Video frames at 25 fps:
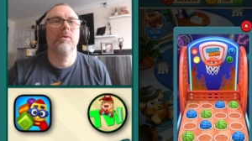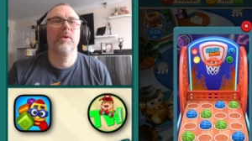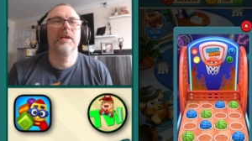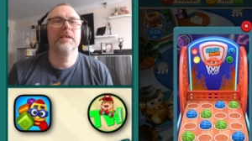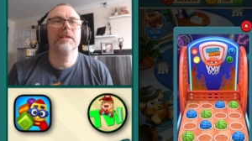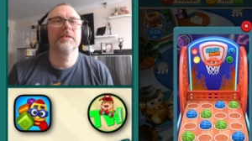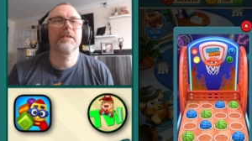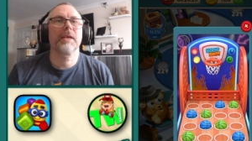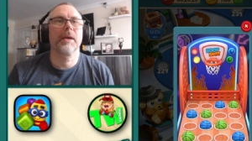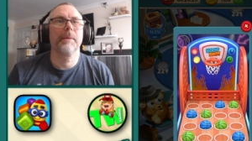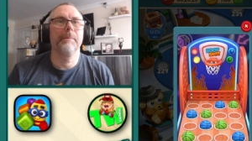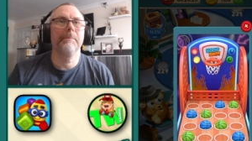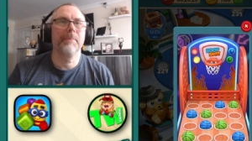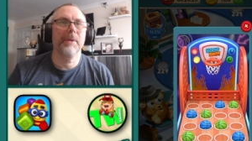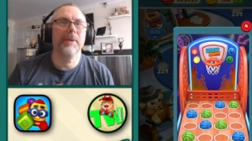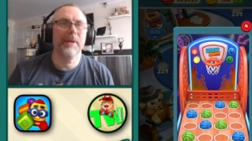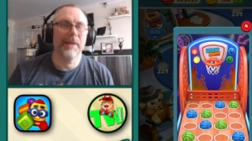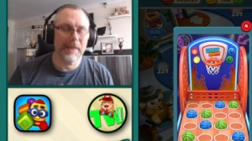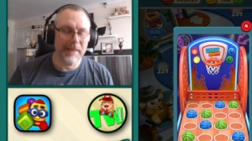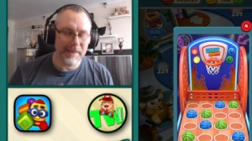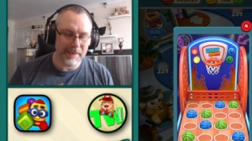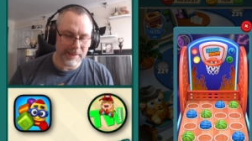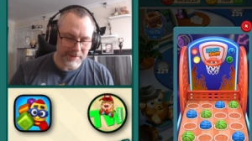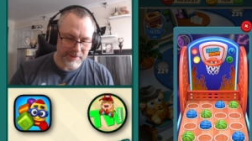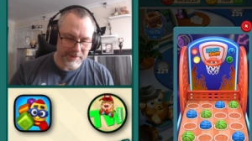is
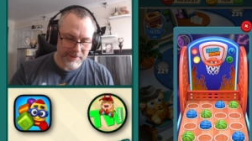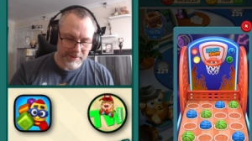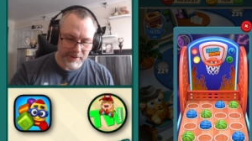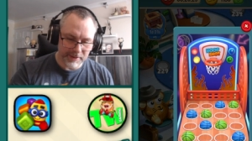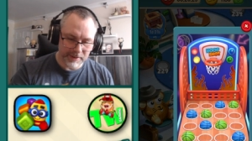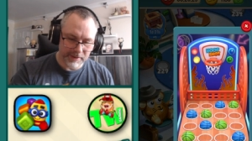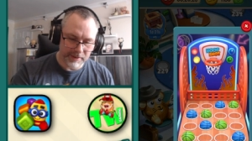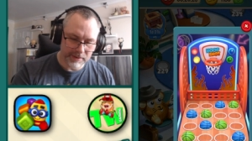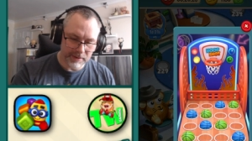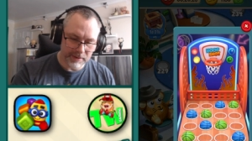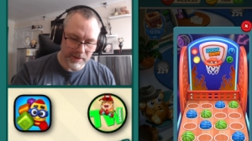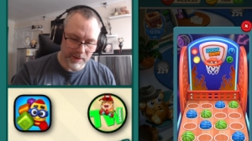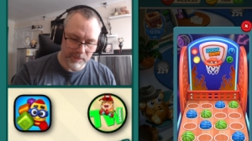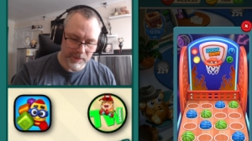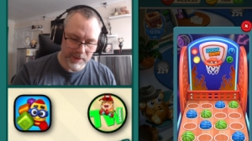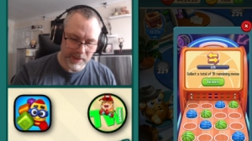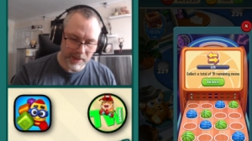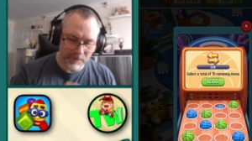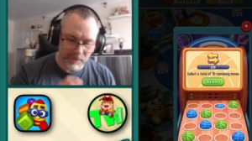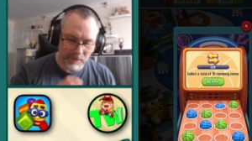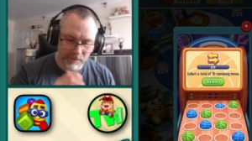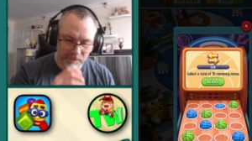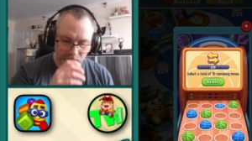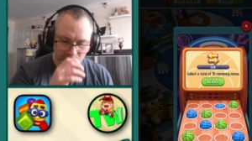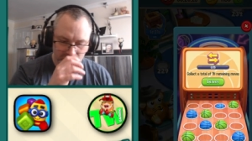complete, so we now
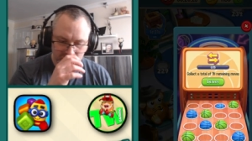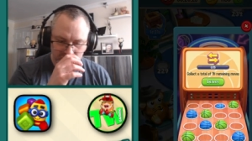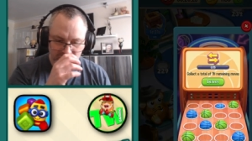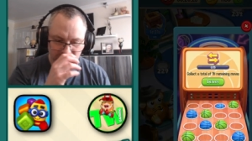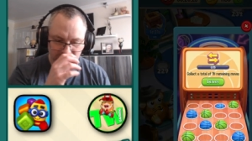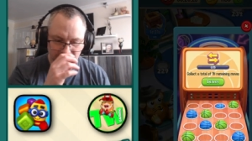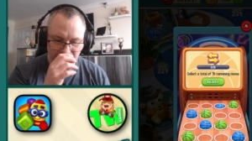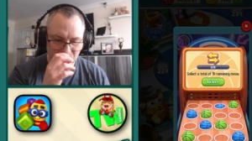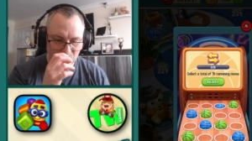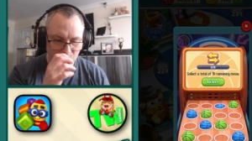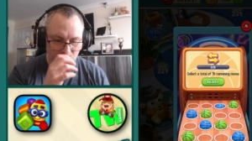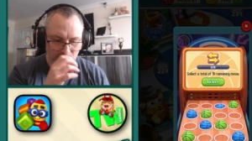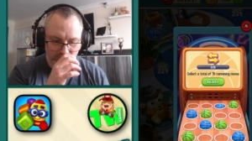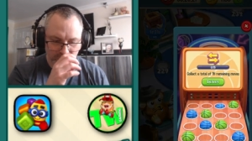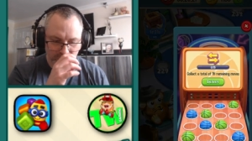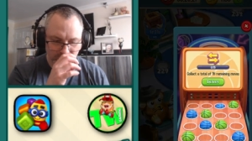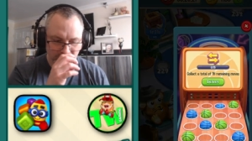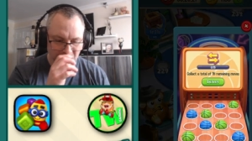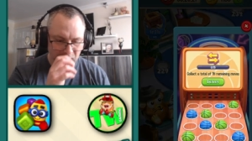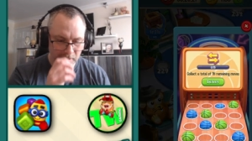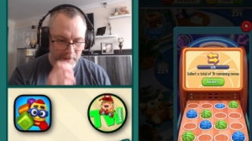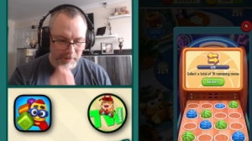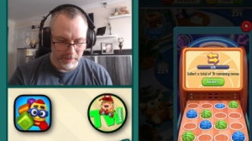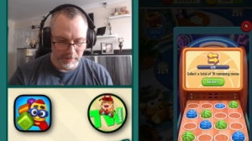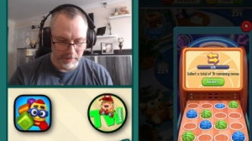move on to the blue.
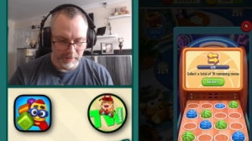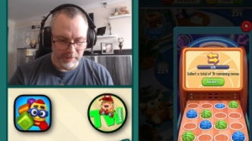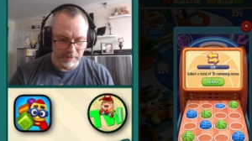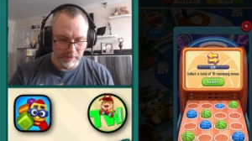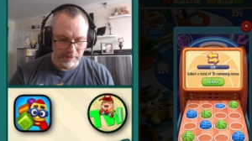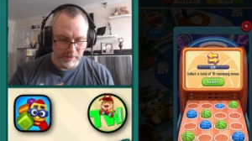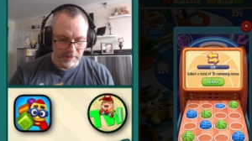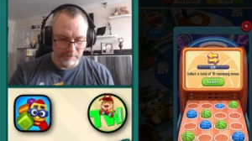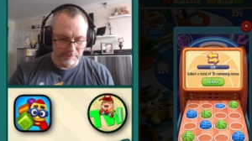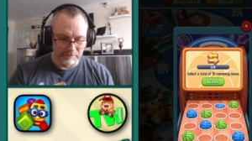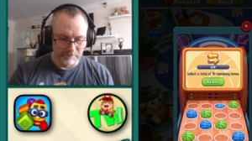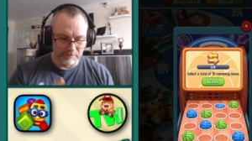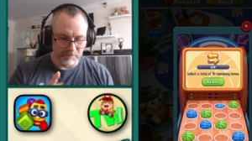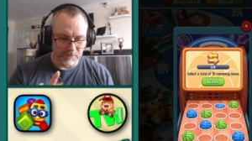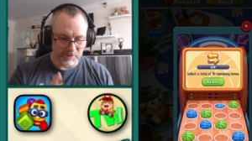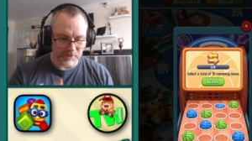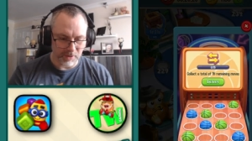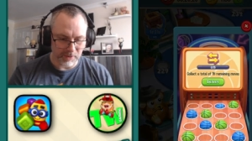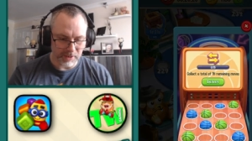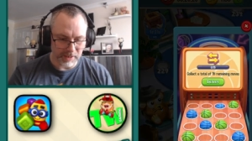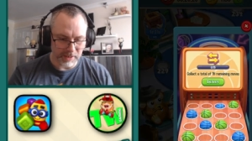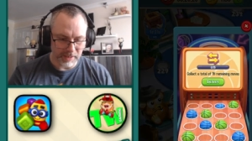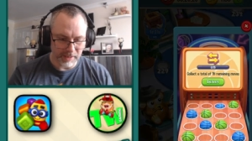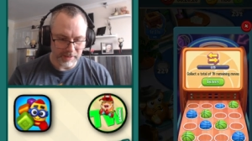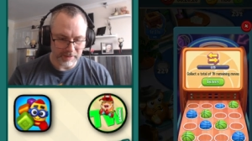So
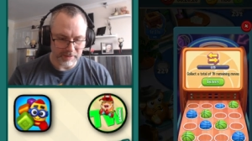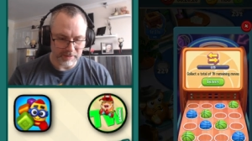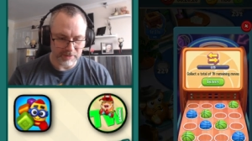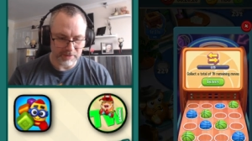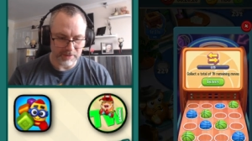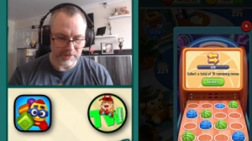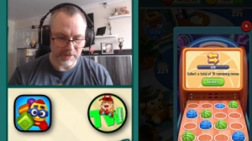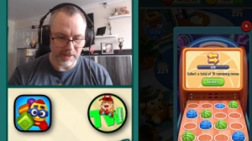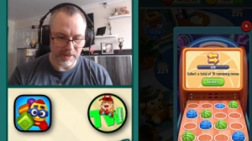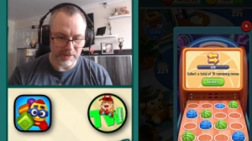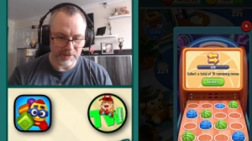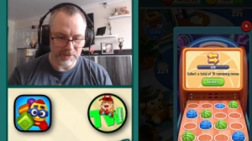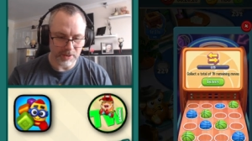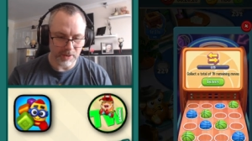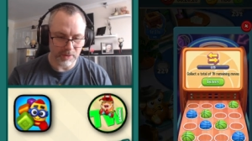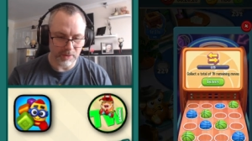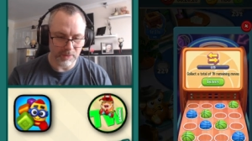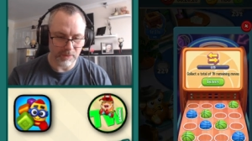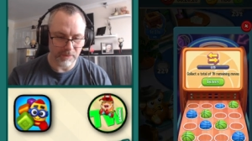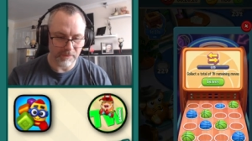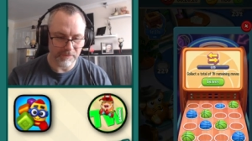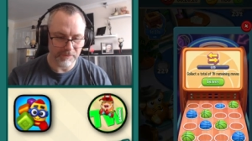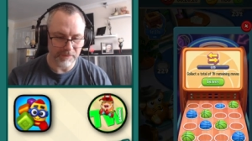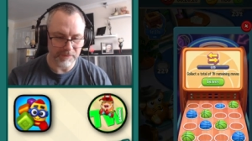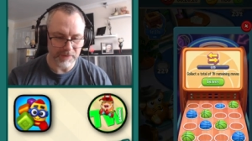collect a
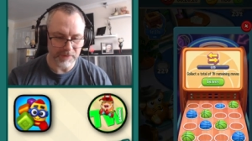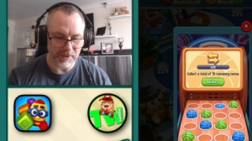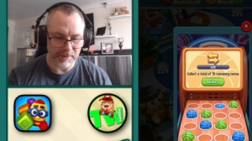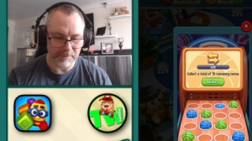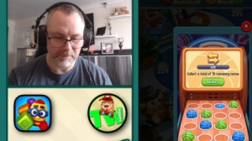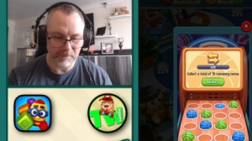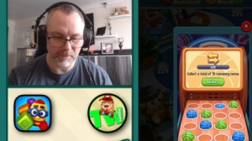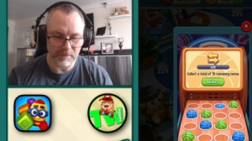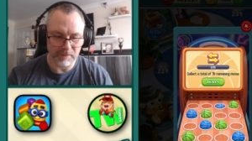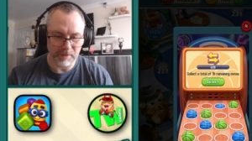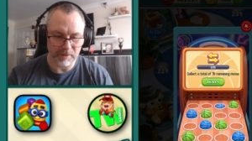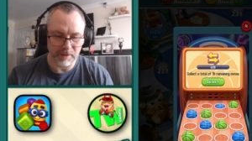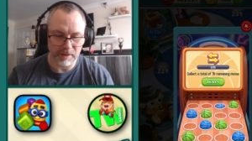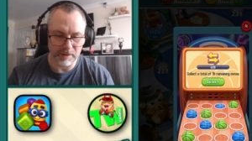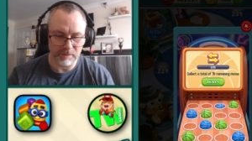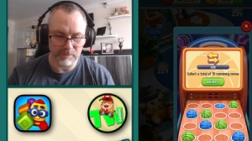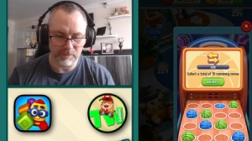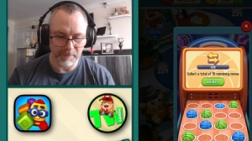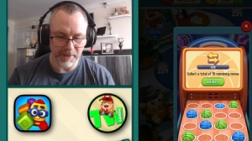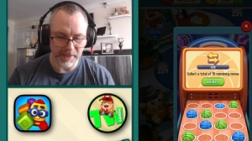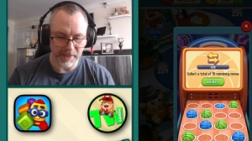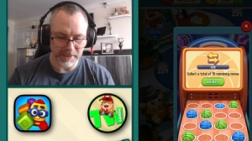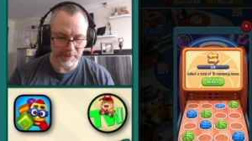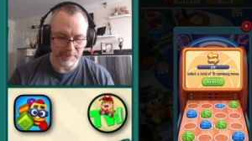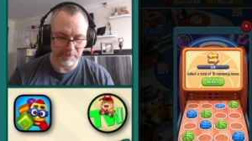total of 15
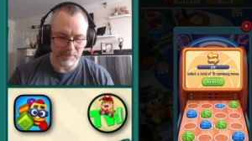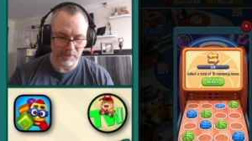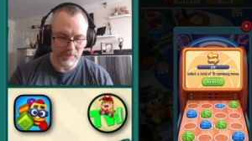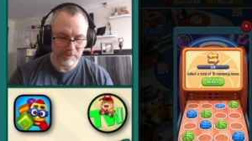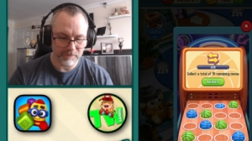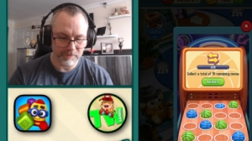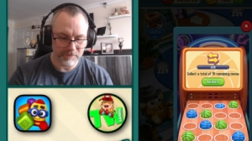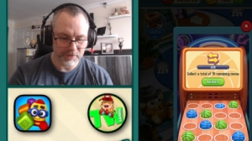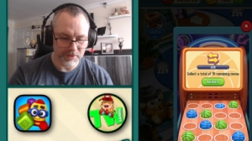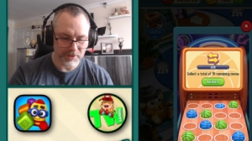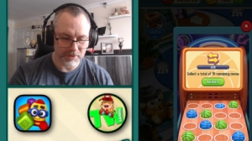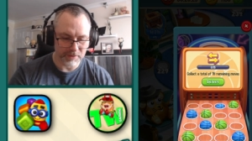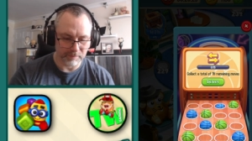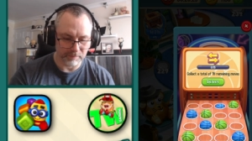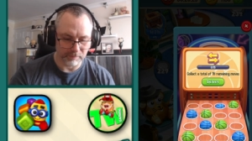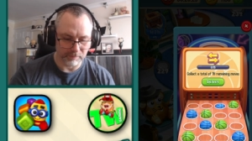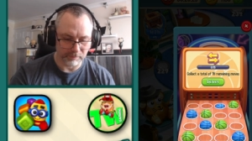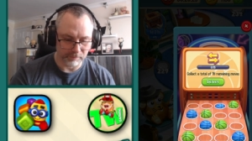remaining moves.